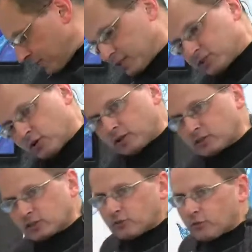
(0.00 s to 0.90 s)
So I'll
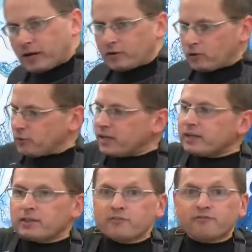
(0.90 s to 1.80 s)
just throw it out here. We
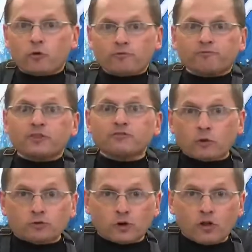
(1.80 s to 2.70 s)
need the
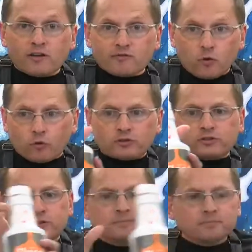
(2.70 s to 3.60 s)
Floetrol, of
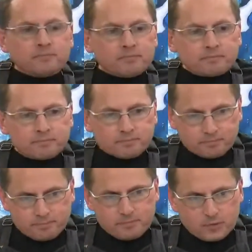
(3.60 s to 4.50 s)
course.
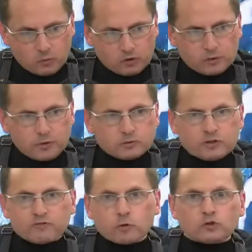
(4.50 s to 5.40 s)
We're going to be using
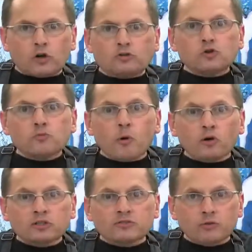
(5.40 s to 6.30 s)
Floetrol, 2
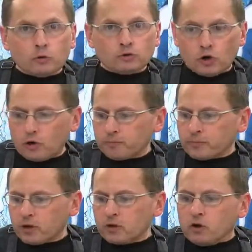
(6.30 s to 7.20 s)
parts Floetrol.
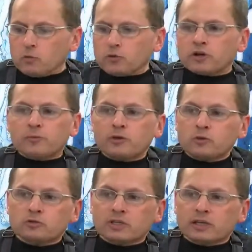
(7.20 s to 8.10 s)
We're going to be
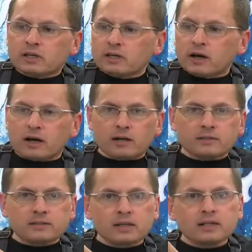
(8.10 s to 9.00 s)
using the
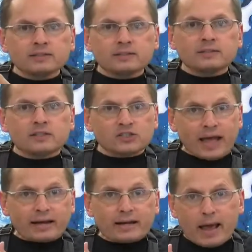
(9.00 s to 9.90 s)

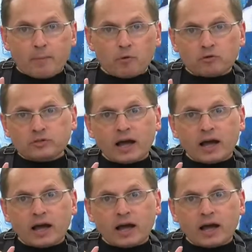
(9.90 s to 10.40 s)
satin enamels.